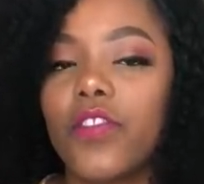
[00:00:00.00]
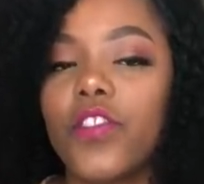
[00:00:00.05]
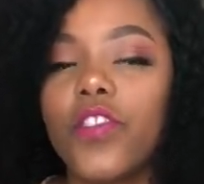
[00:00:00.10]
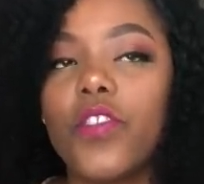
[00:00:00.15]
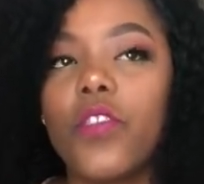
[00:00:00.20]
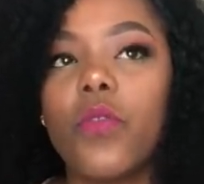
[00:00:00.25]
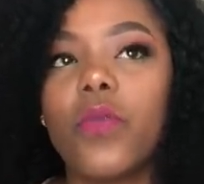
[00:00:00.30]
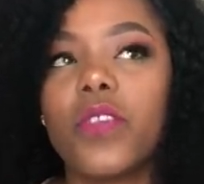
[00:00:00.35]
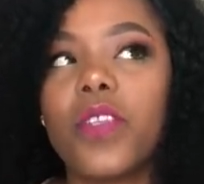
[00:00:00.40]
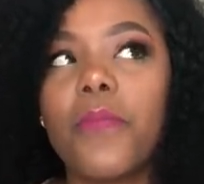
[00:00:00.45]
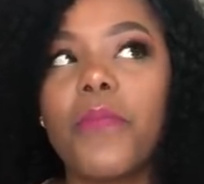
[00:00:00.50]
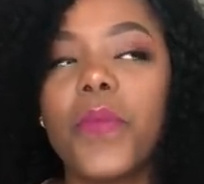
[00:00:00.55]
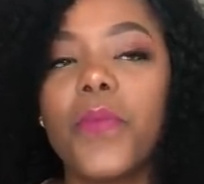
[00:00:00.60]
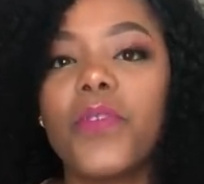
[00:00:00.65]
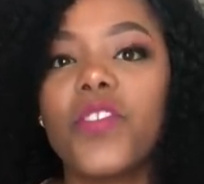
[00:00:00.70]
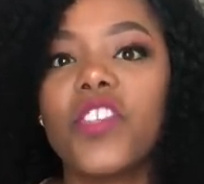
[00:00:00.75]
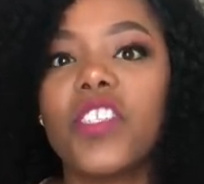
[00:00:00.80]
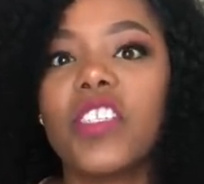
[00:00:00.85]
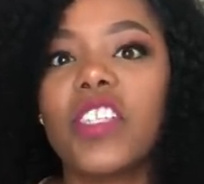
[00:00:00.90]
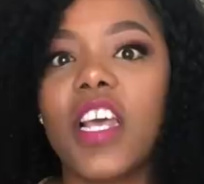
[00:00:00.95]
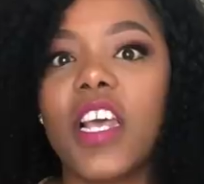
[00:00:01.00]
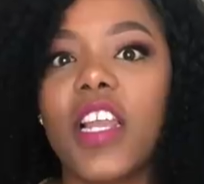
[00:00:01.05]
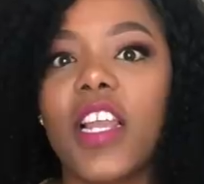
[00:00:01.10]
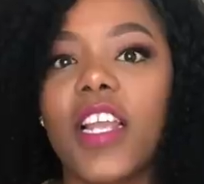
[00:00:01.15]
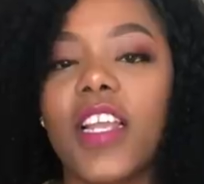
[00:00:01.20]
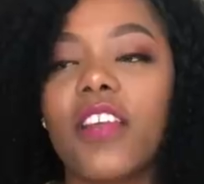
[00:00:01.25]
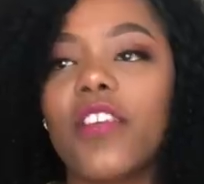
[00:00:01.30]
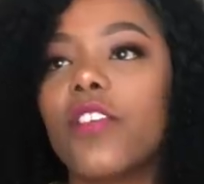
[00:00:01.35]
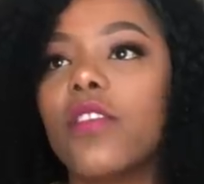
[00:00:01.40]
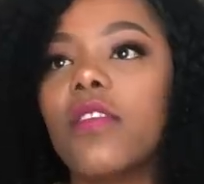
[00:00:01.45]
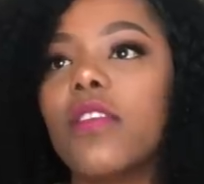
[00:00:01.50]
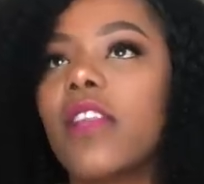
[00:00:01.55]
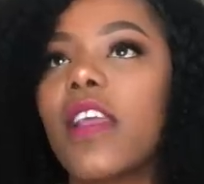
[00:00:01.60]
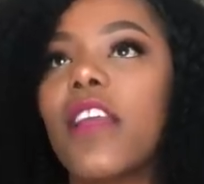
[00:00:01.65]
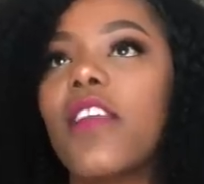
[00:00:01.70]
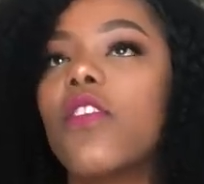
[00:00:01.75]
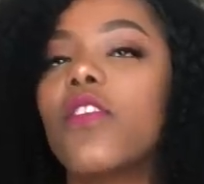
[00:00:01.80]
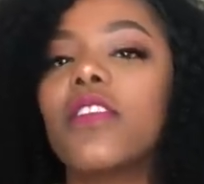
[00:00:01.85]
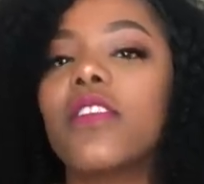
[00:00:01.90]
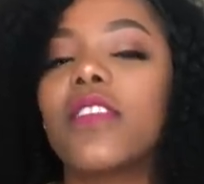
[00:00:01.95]
You know, some people just are like,
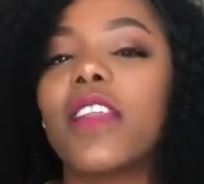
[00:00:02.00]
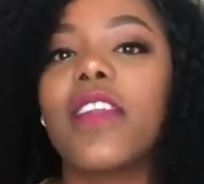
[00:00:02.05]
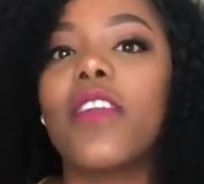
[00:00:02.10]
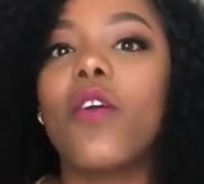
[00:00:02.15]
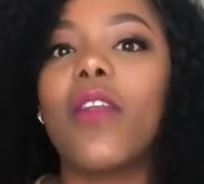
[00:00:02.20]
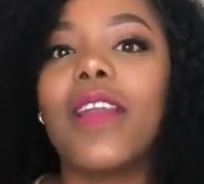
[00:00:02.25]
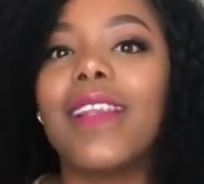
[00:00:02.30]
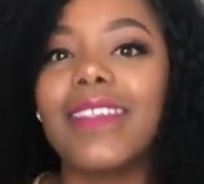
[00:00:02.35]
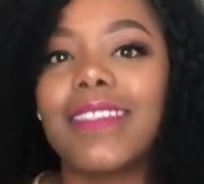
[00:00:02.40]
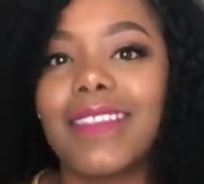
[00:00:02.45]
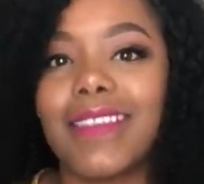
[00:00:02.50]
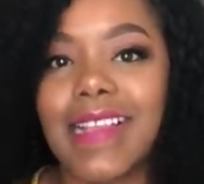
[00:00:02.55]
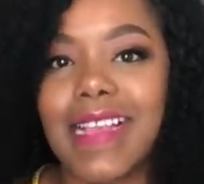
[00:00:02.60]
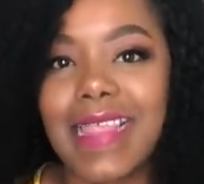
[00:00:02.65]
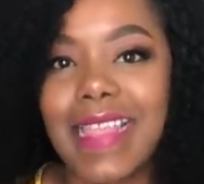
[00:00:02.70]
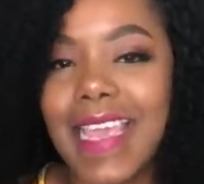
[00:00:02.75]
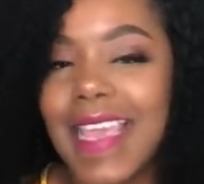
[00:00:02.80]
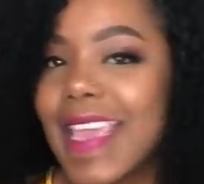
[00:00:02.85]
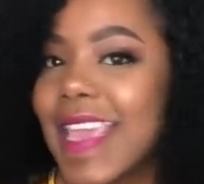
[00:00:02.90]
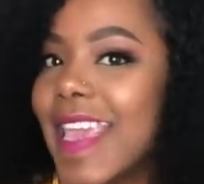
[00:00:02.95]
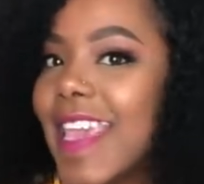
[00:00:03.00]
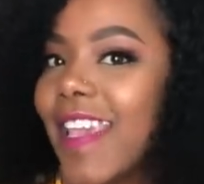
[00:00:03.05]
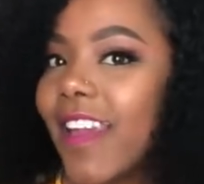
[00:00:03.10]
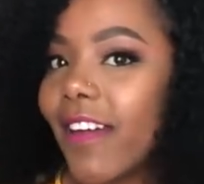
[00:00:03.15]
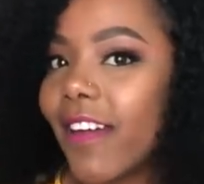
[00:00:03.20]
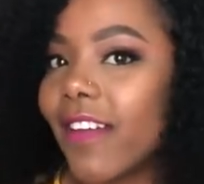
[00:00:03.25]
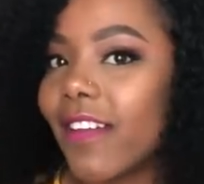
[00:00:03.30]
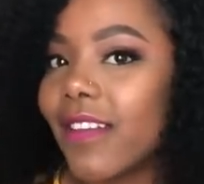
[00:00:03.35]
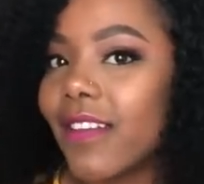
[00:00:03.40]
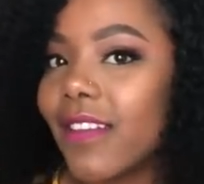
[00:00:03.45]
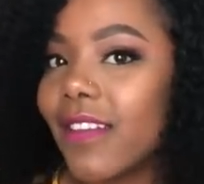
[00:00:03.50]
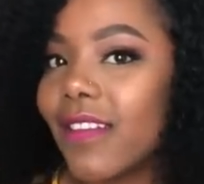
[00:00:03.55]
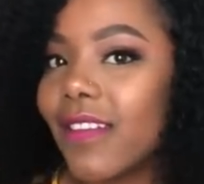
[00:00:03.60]
they're not listening, they hear.